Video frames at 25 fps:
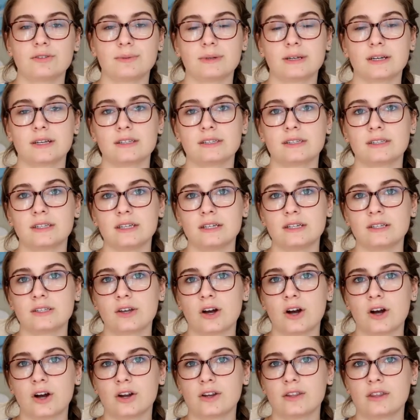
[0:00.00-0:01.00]
because these
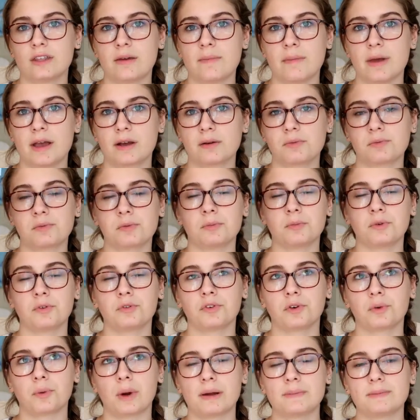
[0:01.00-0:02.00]
are the makeup
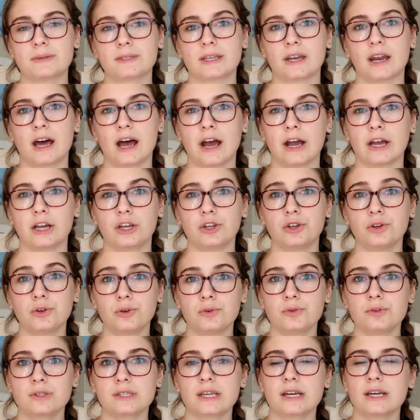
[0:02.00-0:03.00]
remover wipes that I
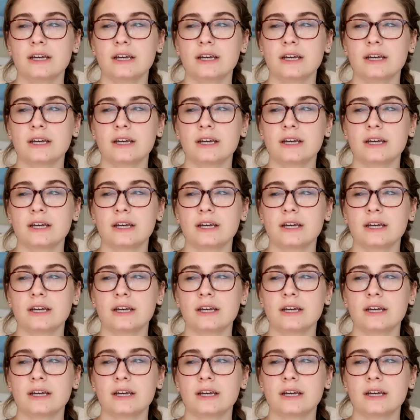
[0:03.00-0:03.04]
use,